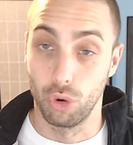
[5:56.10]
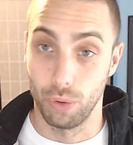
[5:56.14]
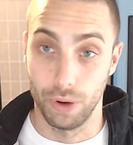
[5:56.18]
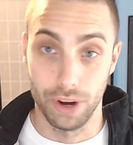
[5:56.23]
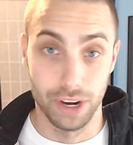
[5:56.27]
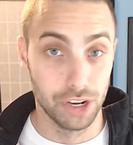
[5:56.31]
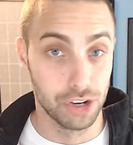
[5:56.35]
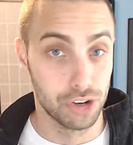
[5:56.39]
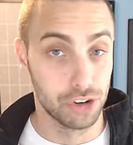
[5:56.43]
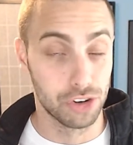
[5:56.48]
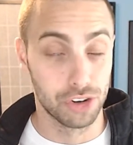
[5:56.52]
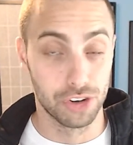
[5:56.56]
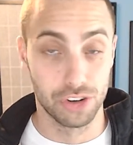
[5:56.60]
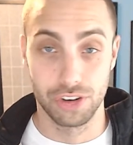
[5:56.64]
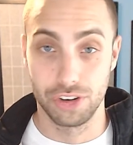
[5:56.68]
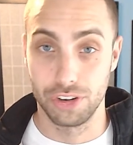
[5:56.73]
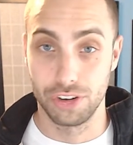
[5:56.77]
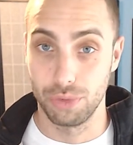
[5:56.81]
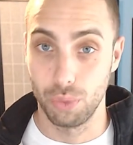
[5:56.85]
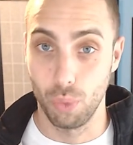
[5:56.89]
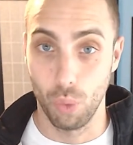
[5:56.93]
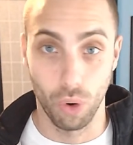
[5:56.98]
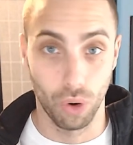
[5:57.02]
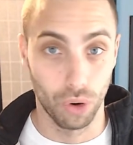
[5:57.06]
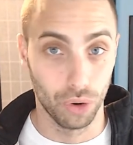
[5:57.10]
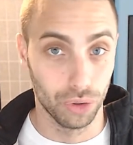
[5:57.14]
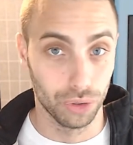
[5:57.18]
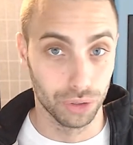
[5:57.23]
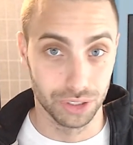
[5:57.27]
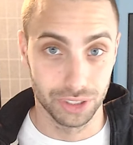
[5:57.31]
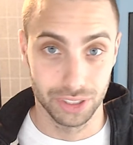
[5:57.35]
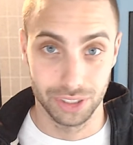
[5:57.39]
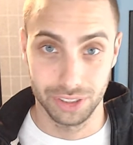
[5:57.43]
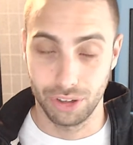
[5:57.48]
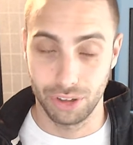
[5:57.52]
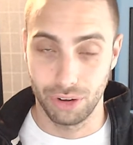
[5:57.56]
cringe
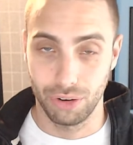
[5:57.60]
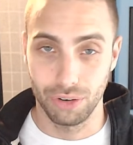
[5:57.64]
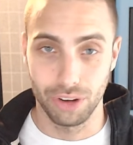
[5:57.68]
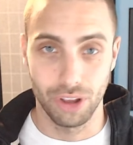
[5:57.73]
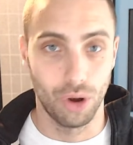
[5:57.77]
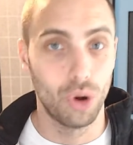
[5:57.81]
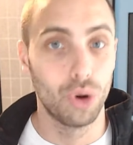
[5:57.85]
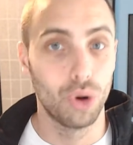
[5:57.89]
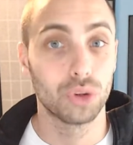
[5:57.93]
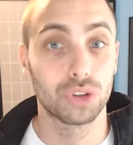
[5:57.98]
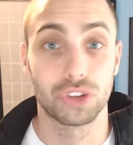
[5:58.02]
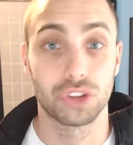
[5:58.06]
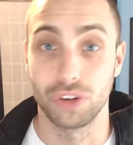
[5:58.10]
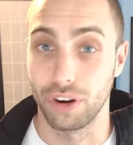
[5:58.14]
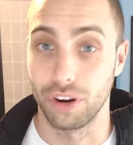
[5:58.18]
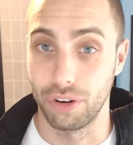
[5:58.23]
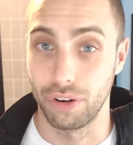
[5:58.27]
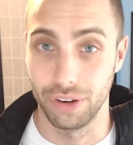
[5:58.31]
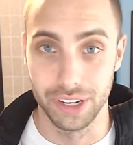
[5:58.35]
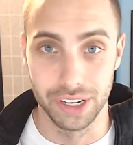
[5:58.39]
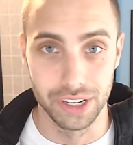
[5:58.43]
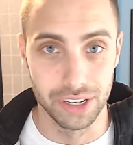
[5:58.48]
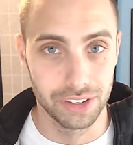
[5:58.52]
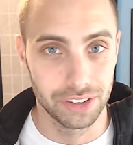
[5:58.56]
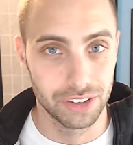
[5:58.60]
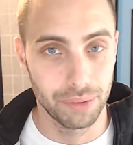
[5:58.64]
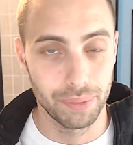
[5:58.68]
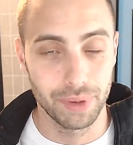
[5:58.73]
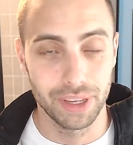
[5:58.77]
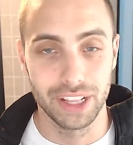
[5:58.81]
world, ultra cringe.